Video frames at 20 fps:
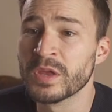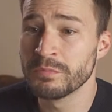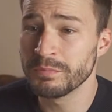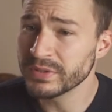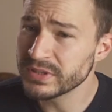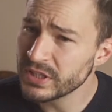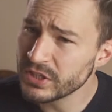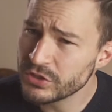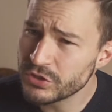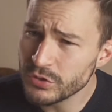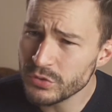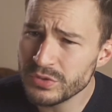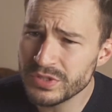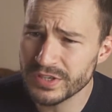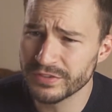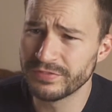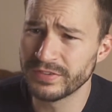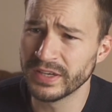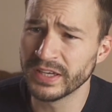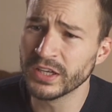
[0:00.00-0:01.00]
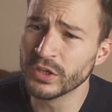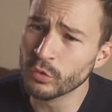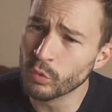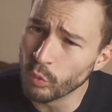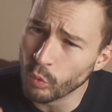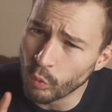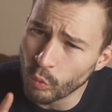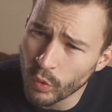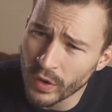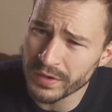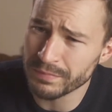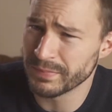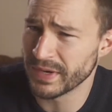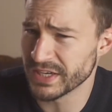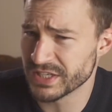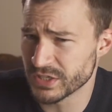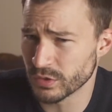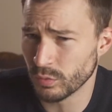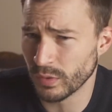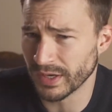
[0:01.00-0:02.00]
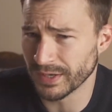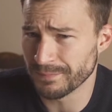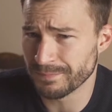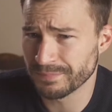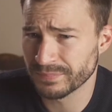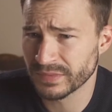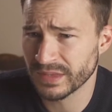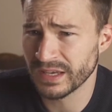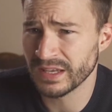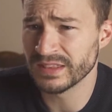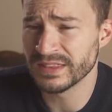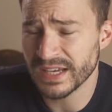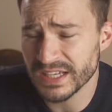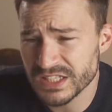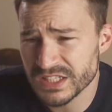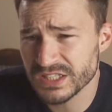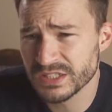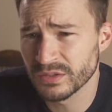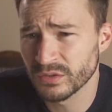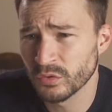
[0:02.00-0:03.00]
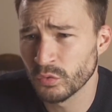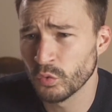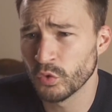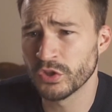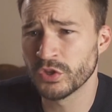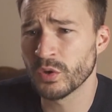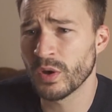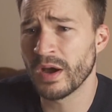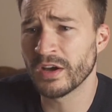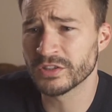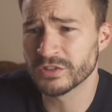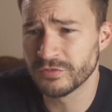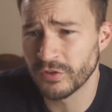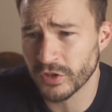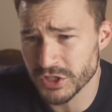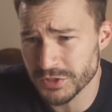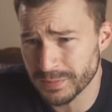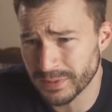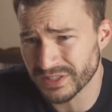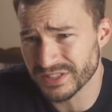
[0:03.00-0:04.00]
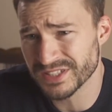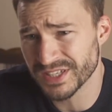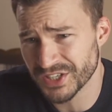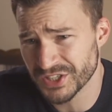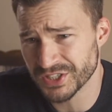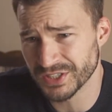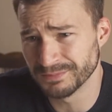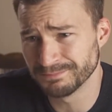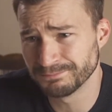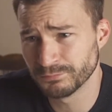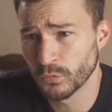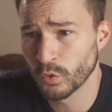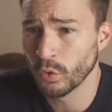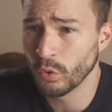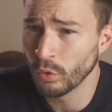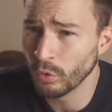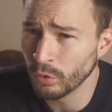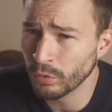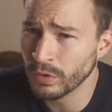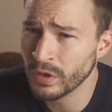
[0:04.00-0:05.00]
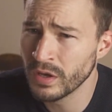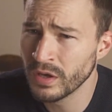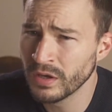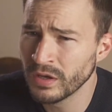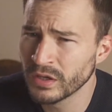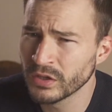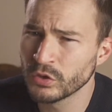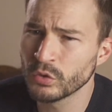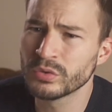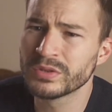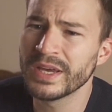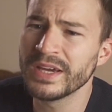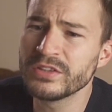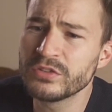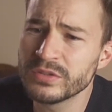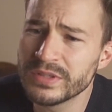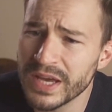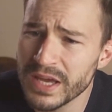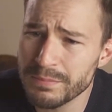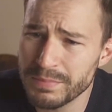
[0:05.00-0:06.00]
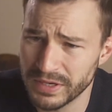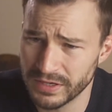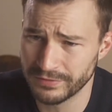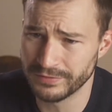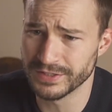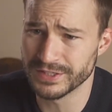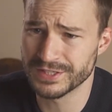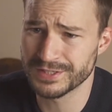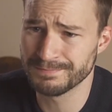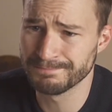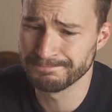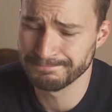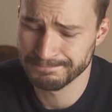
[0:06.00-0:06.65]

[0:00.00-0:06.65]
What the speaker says: But they do differ in one major way, and that's with your out of hospital section or your day-to-day benefits.